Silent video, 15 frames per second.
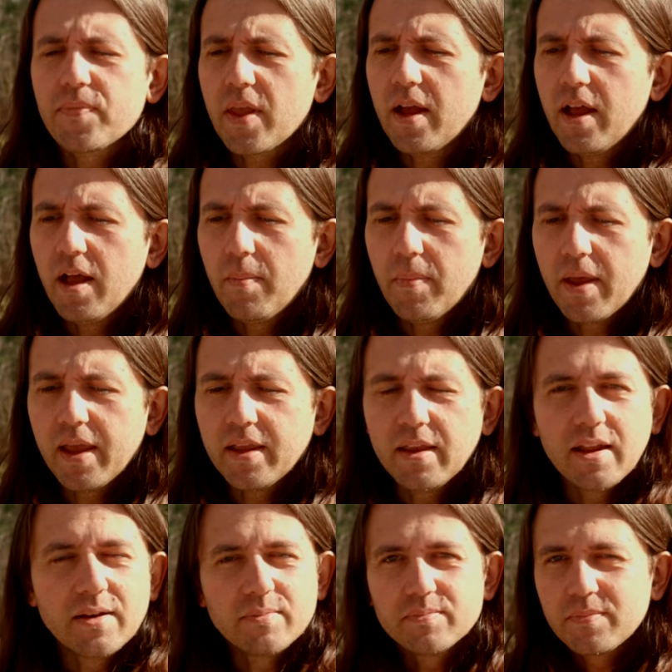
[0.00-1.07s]
Um,
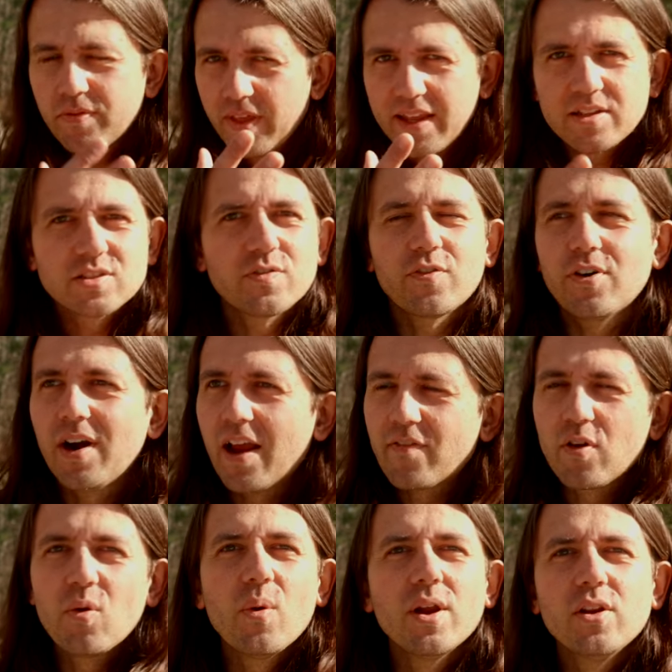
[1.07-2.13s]
and thanks for
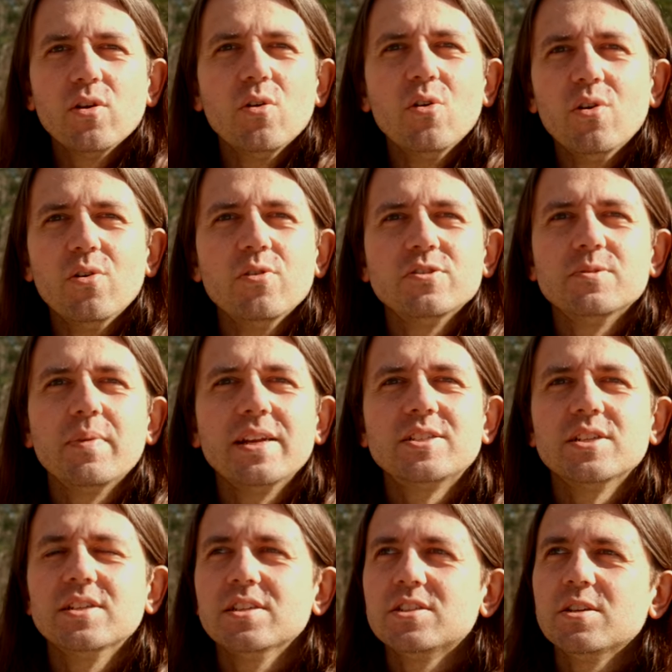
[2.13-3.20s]
everyone who has
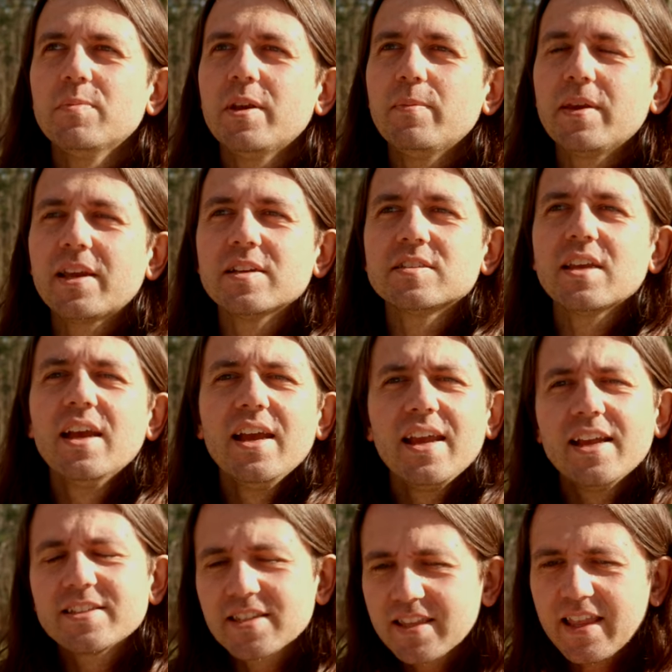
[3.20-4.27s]
mentioned it to me because
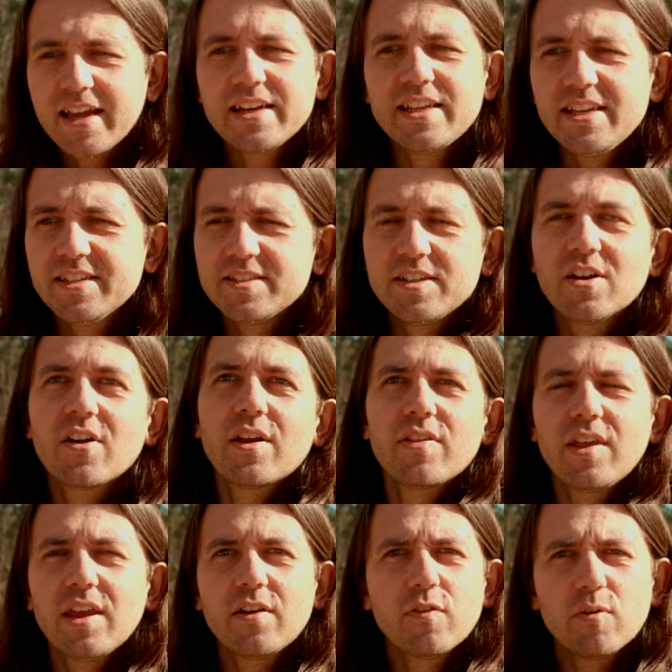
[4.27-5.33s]
it's a lot easier, I
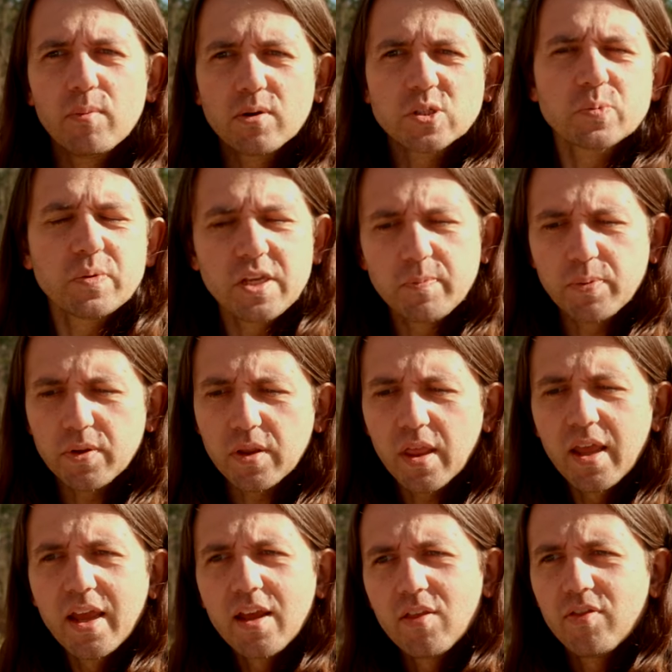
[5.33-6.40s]
think, for most people
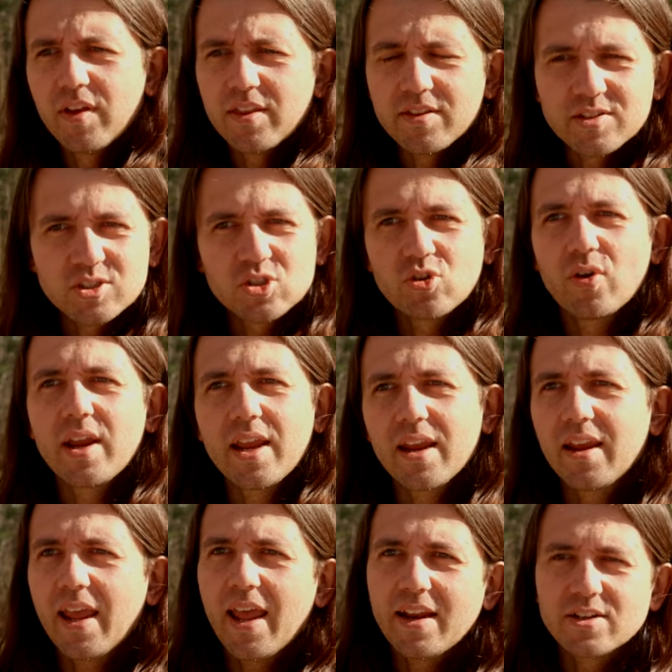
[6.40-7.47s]
than the
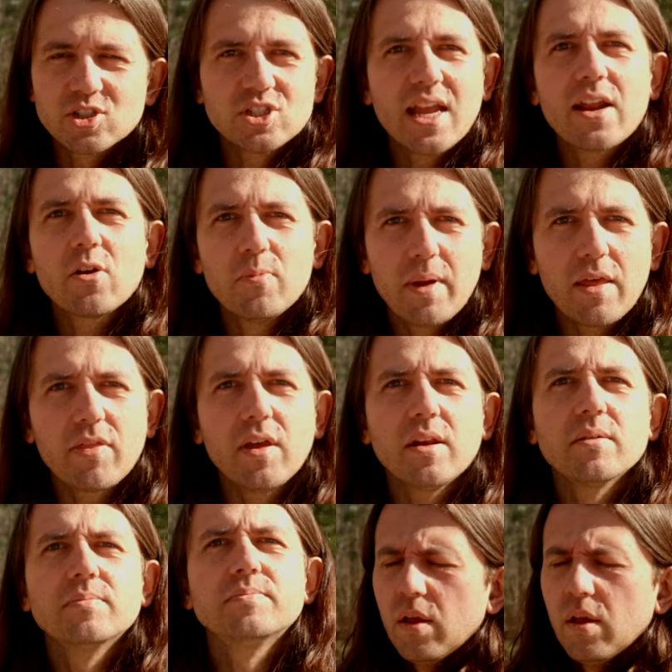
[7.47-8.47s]
string and shadow method.